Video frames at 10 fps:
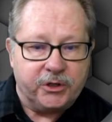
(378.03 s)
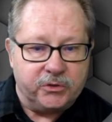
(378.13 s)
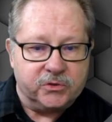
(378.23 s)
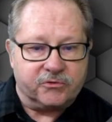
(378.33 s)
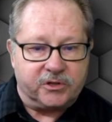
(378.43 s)
to
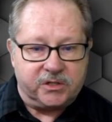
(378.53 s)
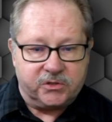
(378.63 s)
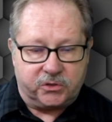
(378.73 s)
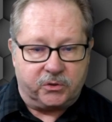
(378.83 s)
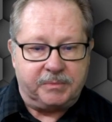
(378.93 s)
use for
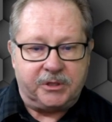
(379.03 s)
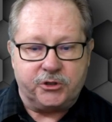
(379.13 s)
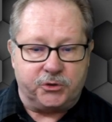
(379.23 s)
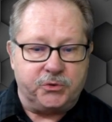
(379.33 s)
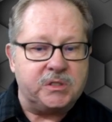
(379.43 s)
this, so I'm going to
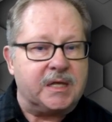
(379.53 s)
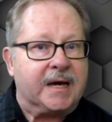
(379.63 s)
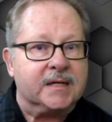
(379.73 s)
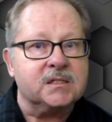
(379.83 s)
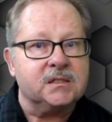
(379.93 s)
choose
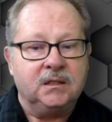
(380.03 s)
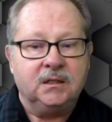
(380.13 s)
that.